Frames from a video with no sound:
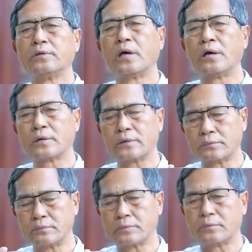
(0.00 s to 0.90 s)
They are,
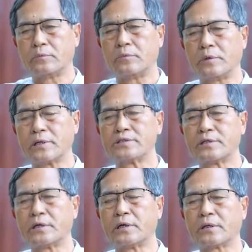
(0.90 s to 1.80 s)
what is
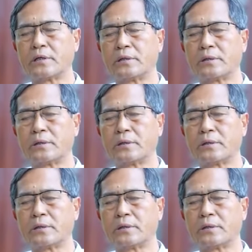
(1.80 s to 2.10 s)
their